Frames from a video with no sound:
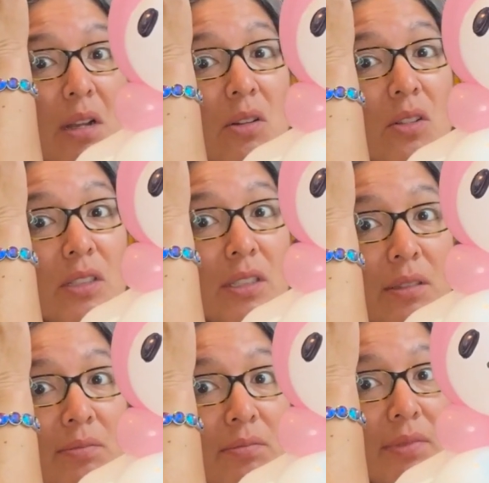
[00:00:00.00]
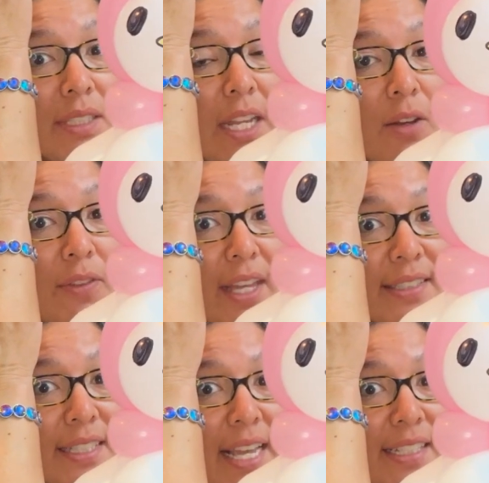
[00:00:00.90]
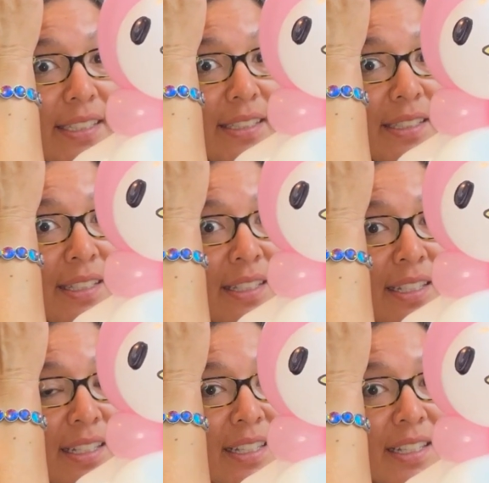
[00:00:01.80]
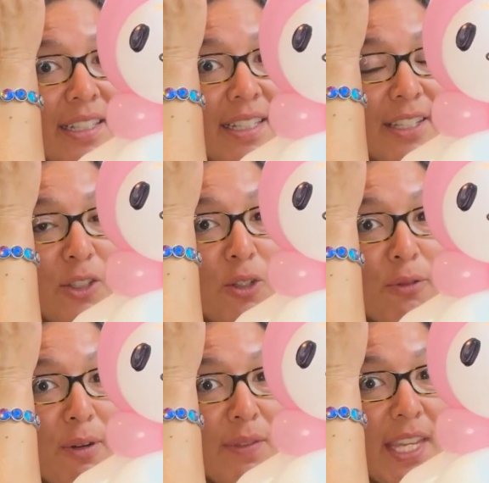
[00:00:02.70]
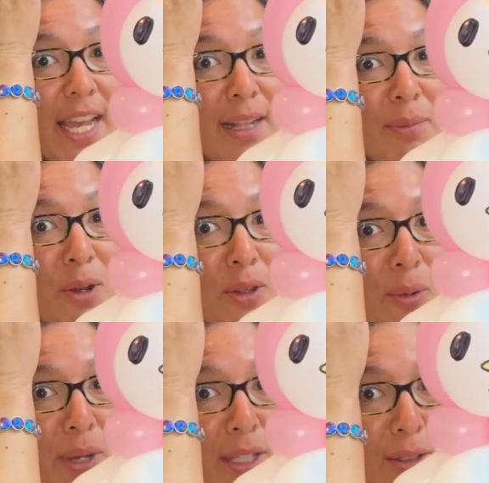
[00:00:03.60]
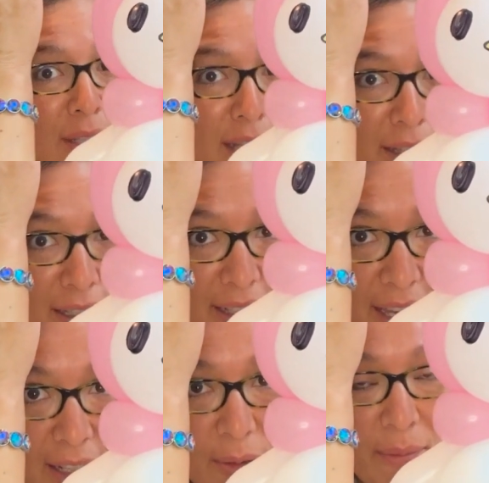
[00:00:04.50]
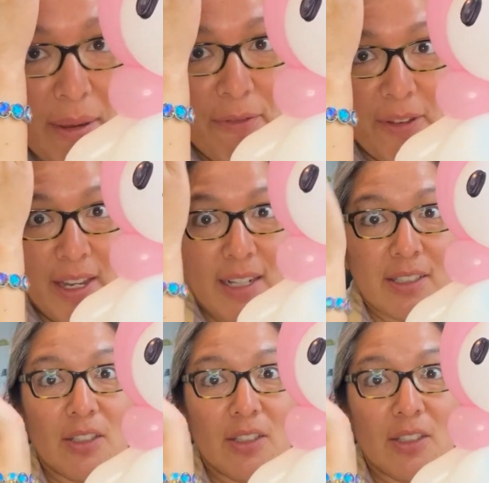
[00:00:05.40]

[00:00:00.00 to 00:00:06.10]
Look, it's kind of the size, you know, from the elbow all the way to the end of my finger.